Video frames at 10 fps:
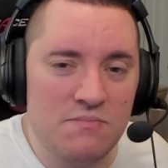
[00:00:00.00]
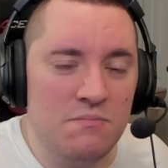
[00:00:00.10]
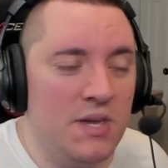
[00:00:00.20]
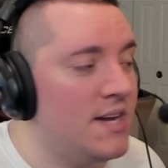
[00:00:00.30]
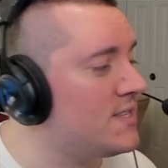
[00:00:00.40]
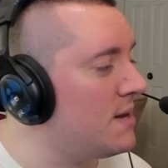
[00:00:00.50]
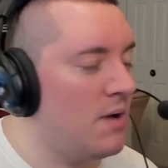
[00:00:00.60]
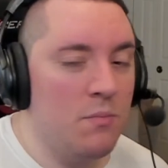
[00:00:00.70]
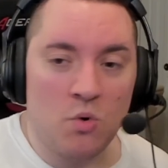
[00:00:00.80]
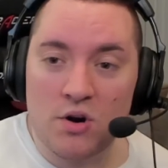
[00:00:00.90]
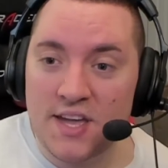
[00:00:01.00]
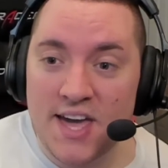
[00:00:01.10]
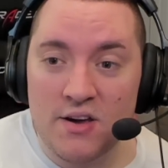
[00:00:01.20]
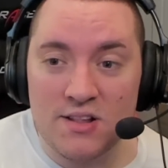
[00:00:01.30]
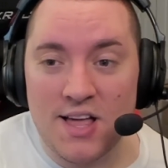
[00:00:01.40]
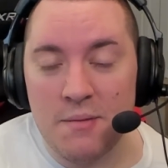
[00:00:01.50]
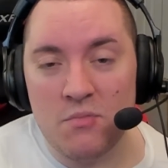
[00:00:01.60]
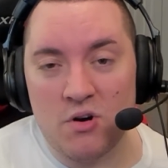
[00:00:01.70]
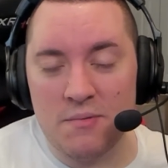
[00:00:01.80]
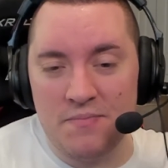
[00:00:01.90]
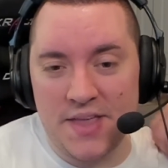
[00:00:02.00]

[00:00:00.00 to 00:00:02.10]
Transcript: because I'm working out a lot more.